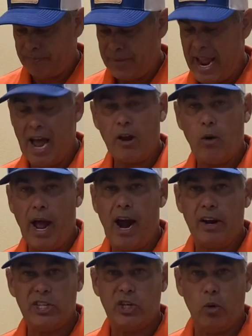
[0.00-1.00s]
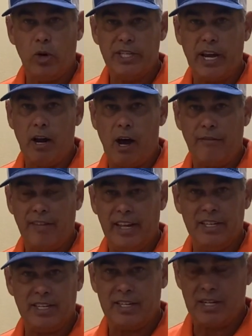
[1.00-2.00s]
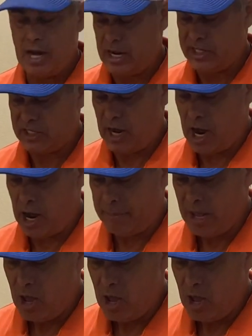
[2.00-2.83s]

How does the horse get off of this? It's not stop.